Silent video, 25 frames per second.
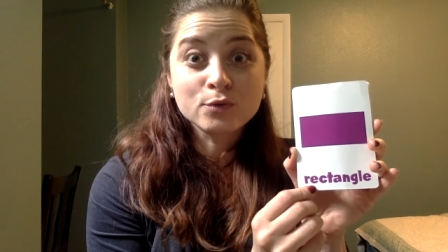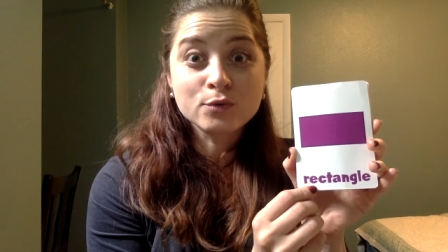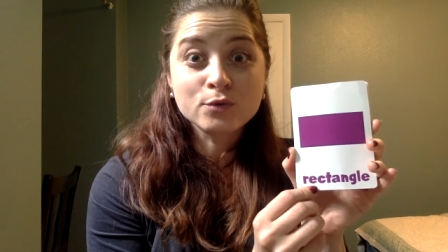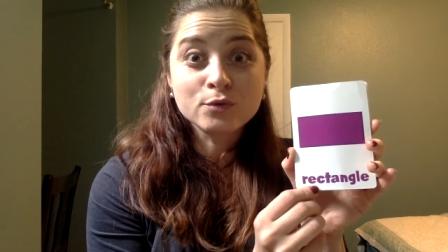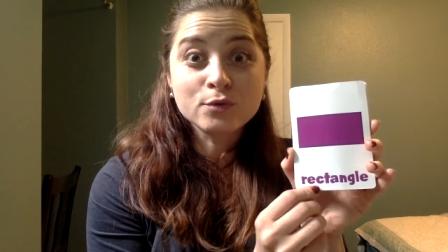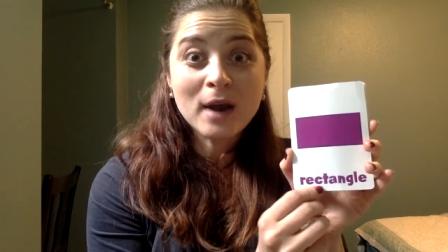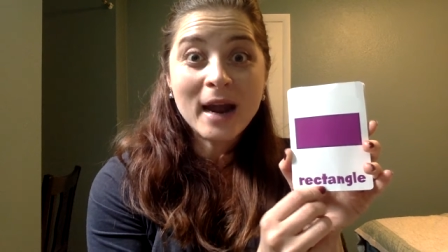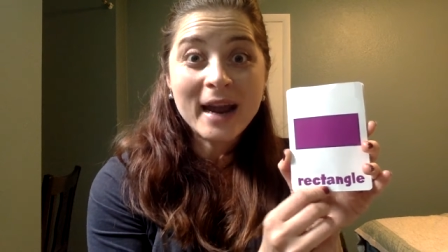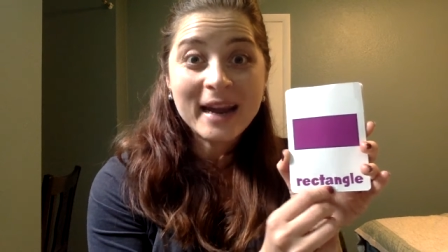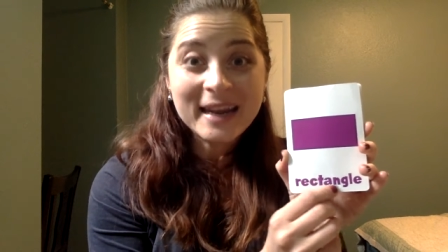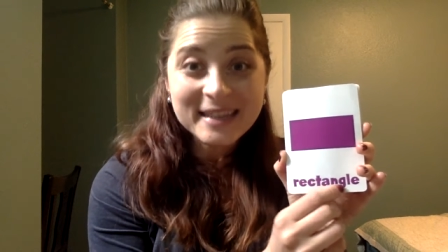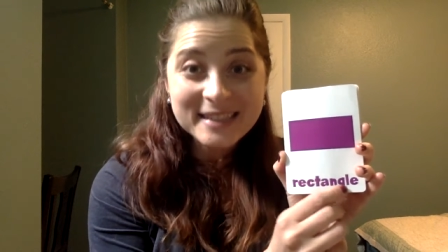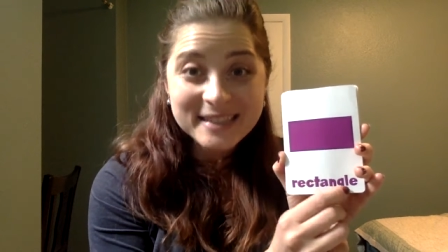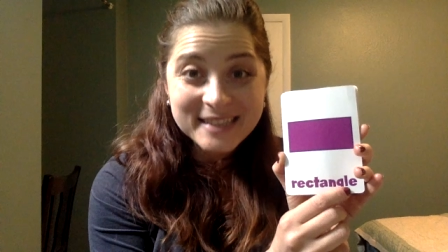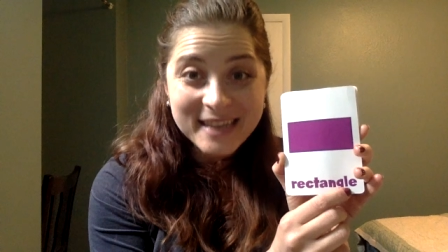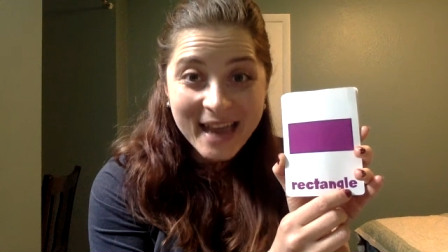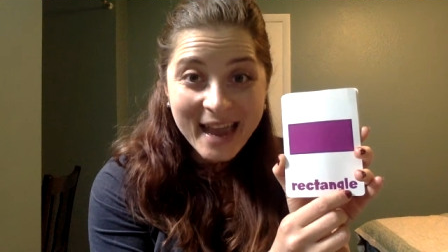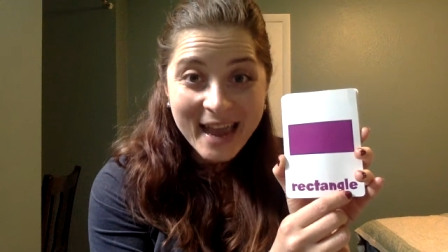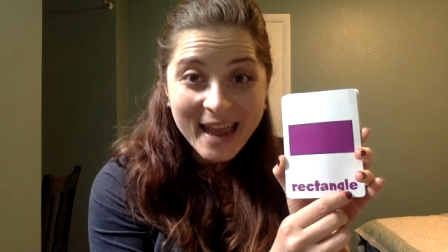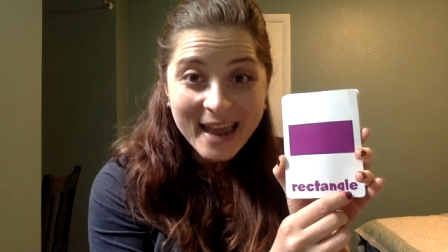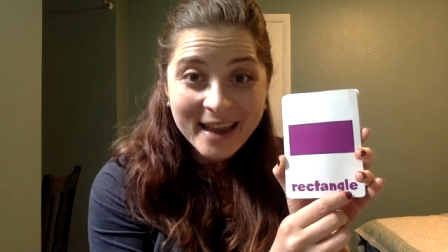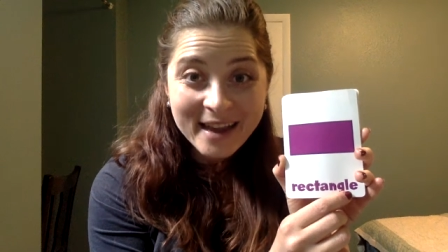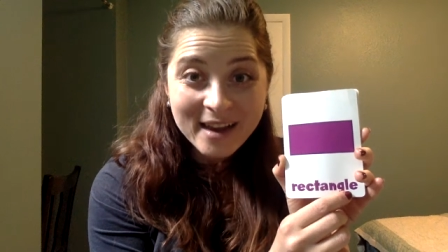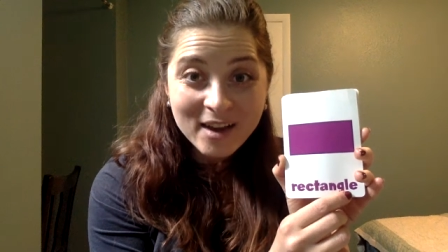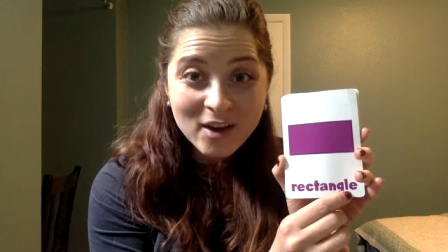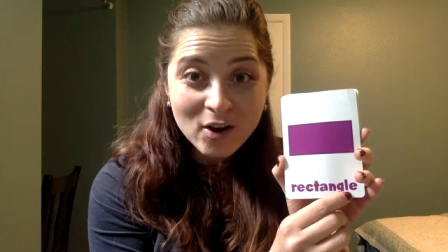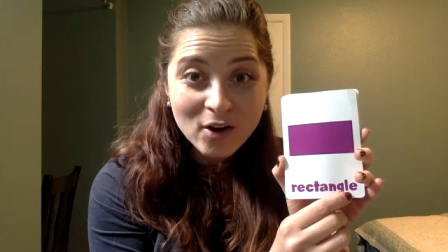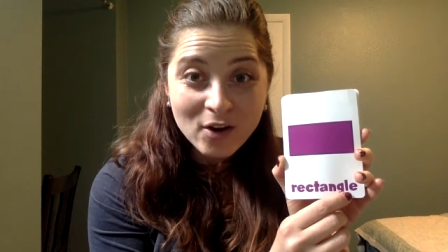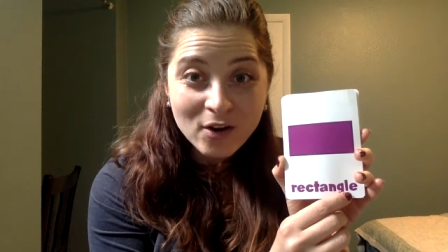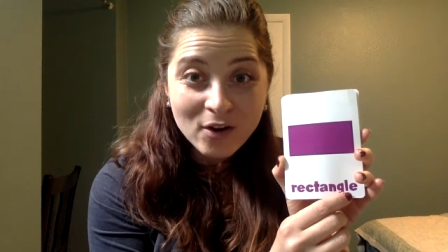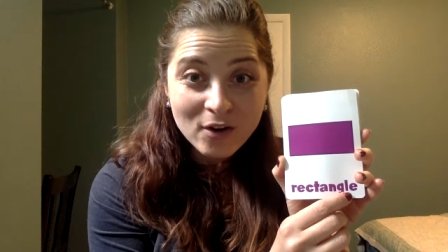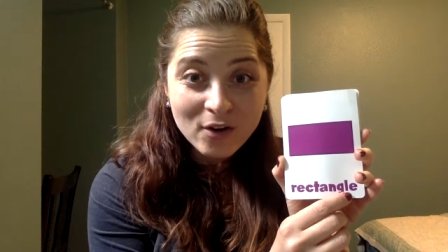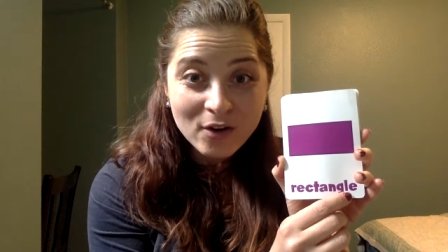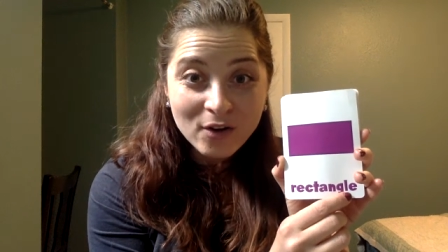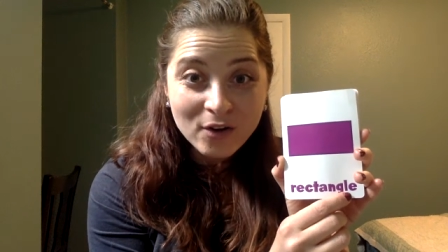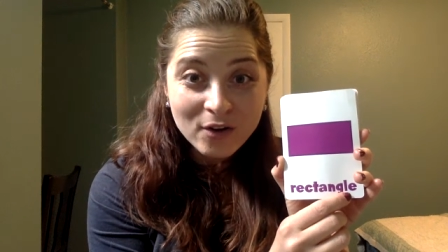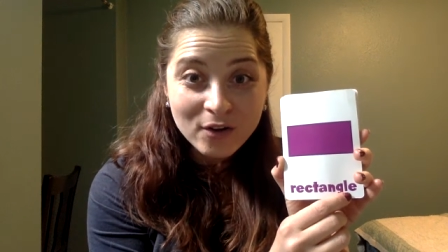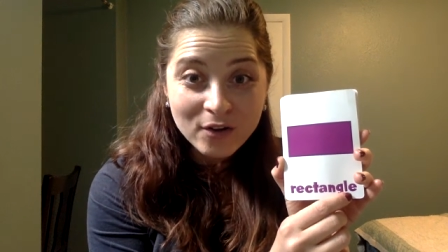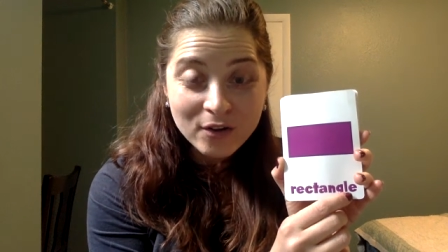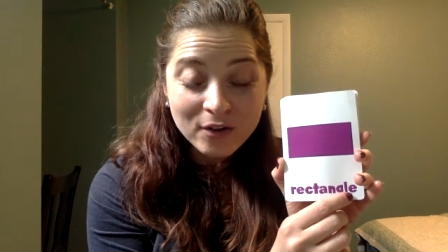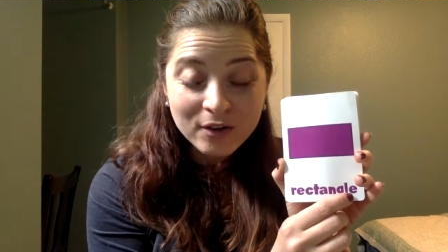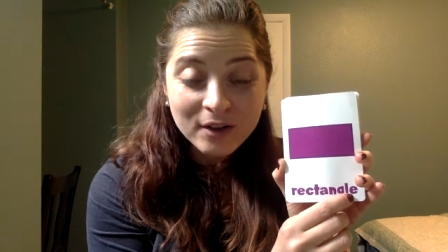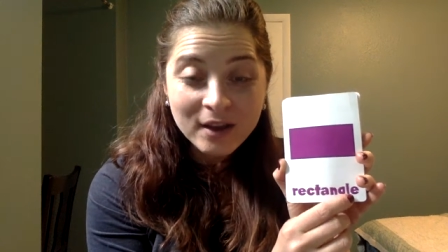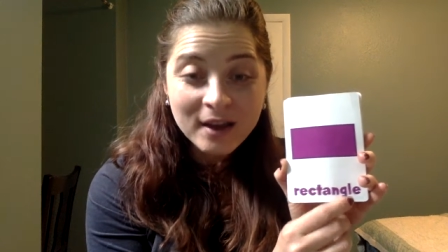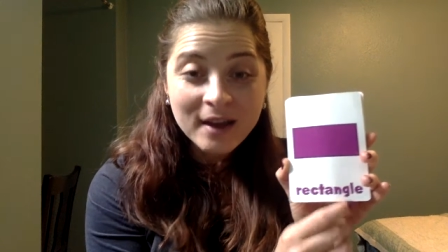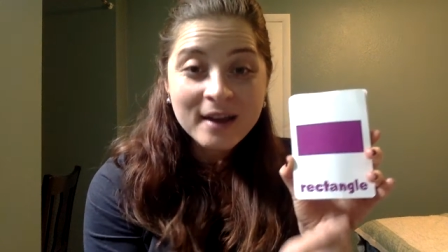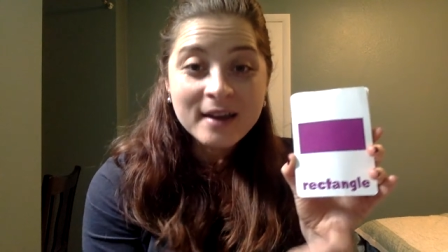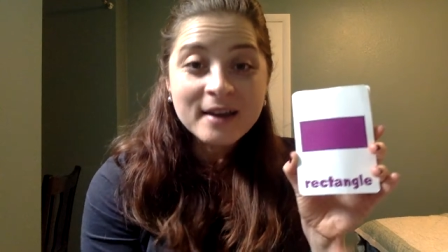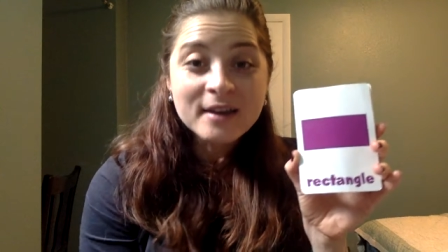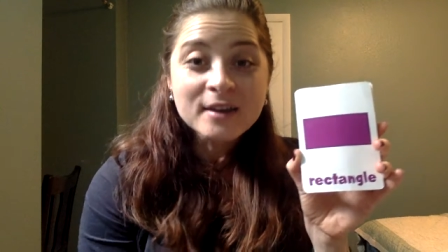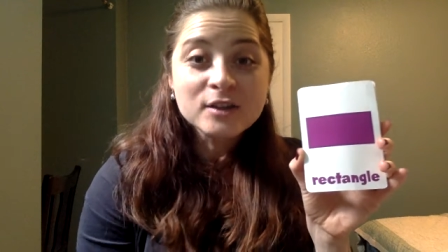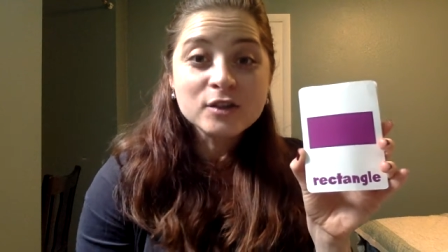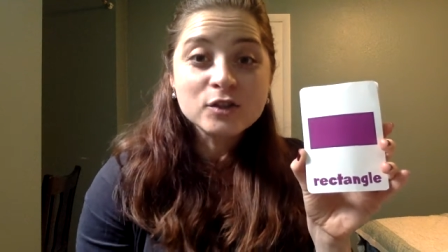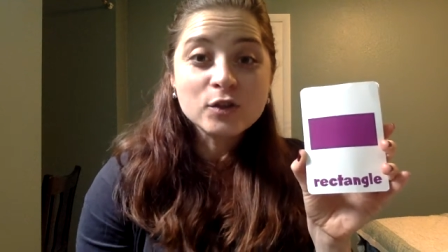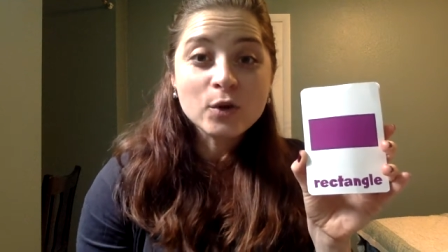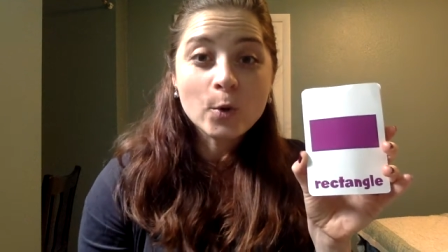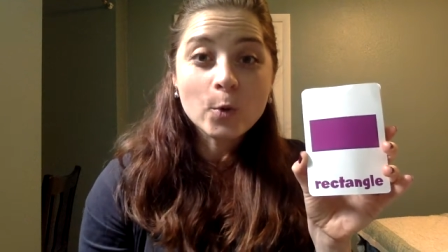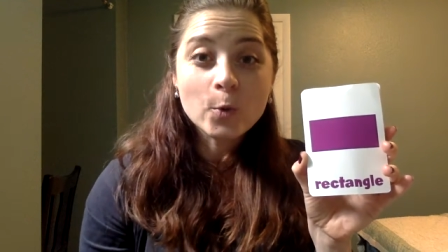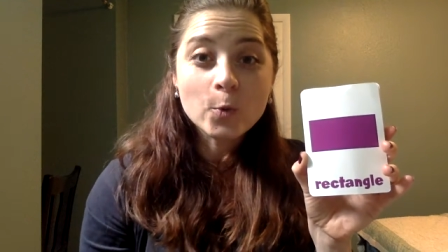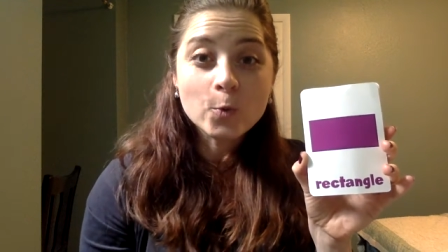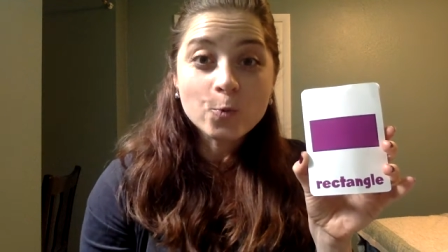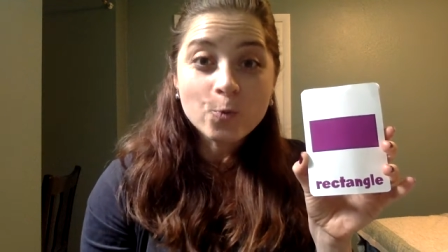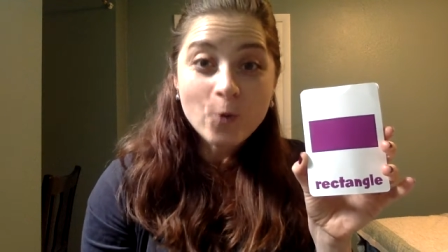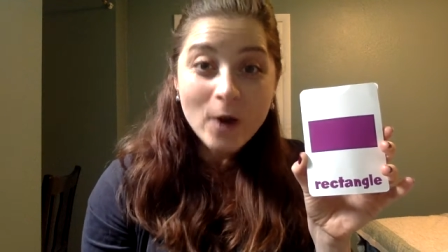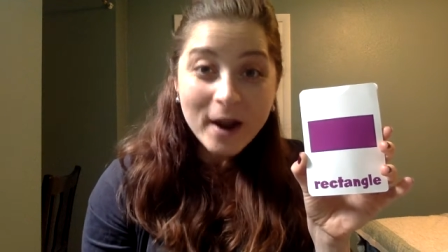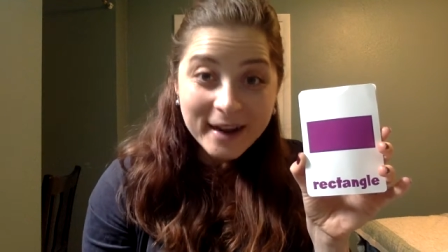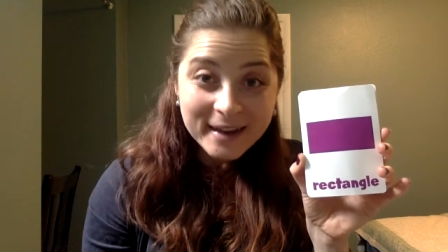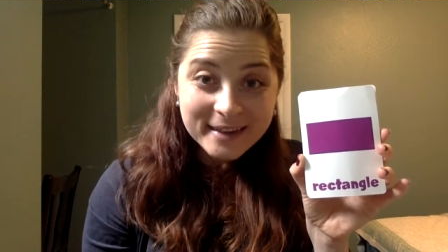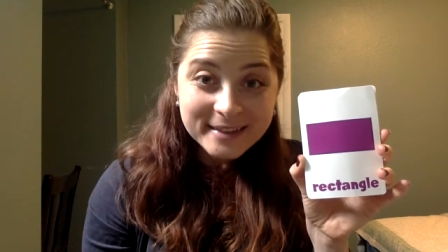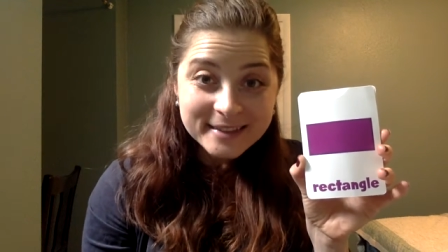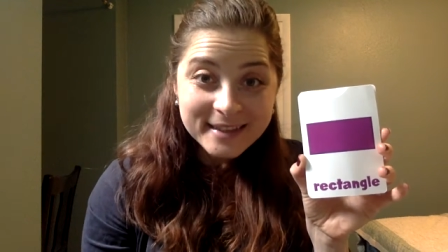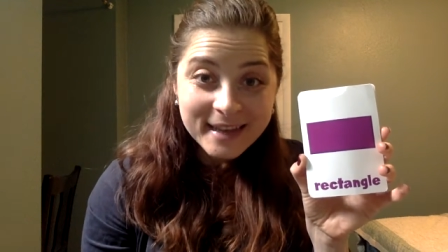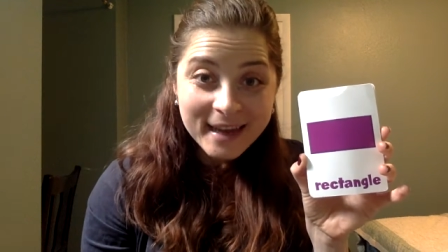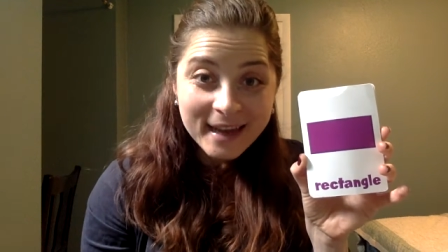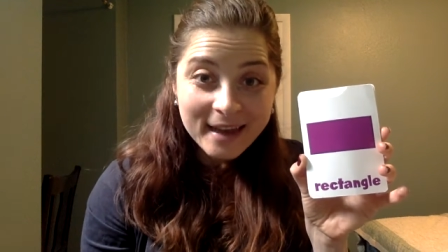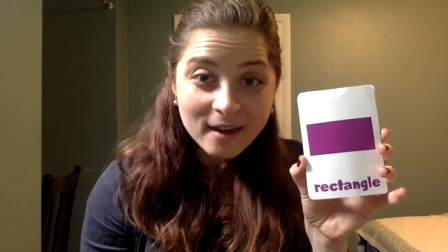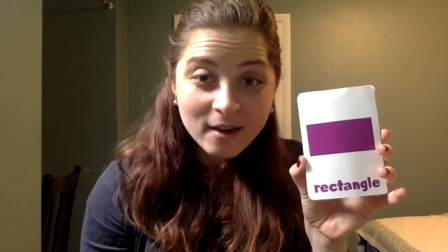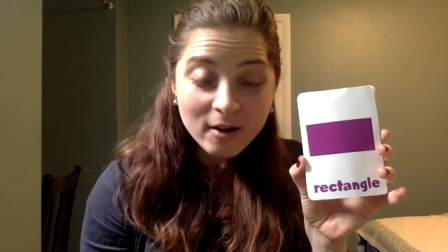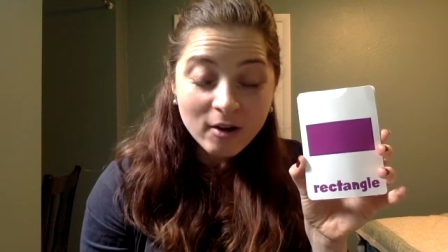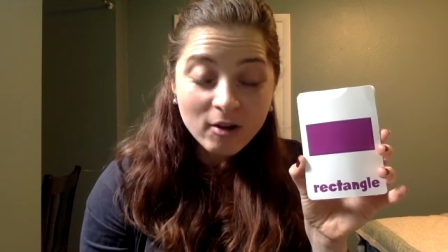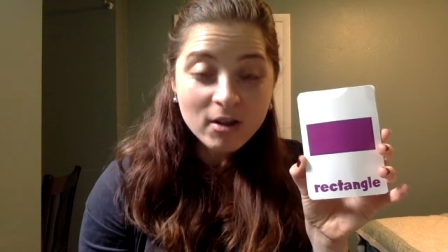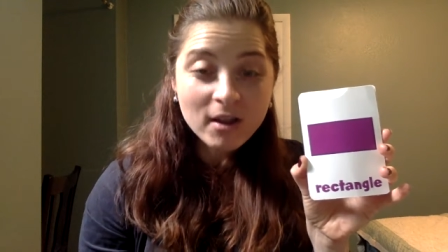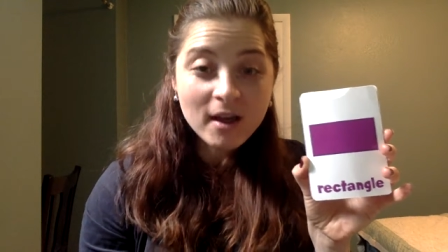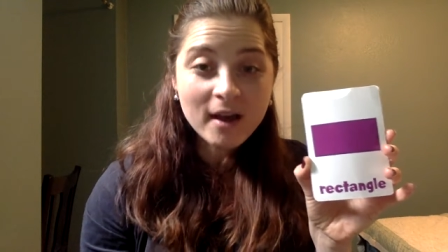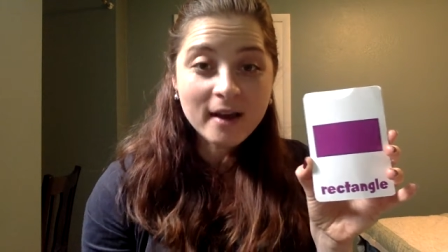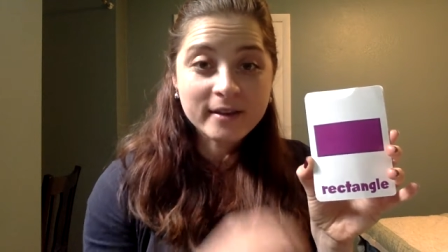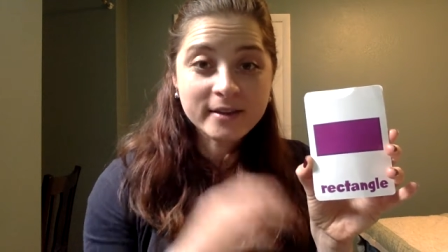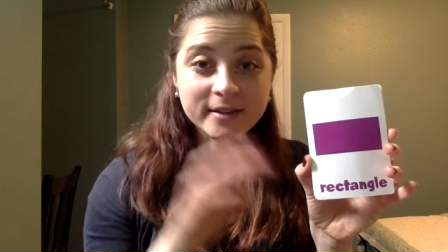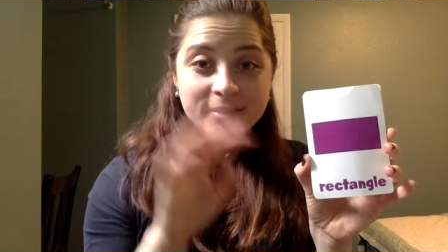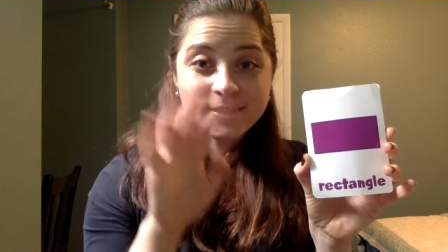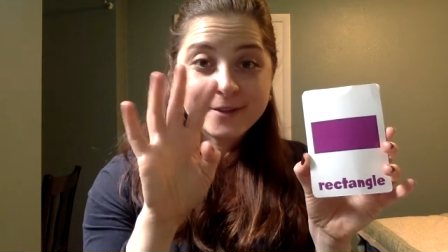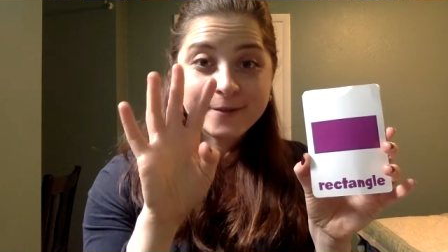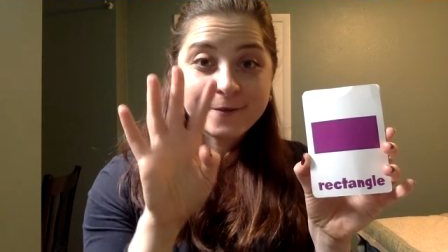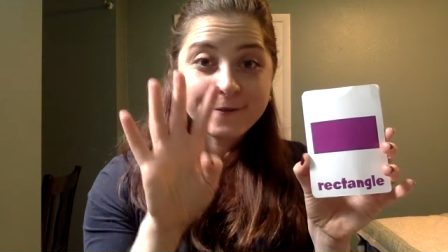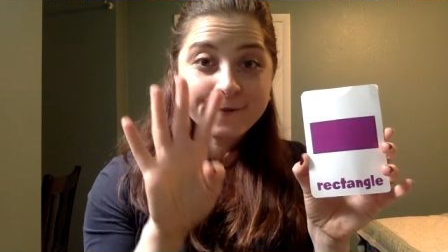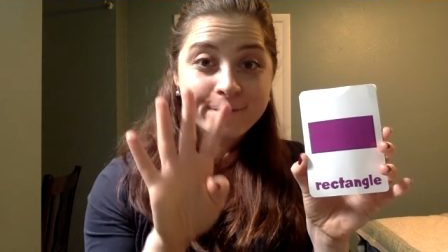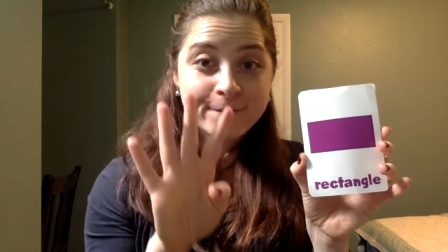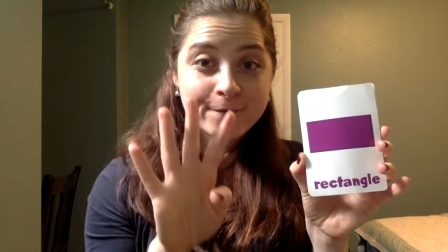rectangle. So rectangle has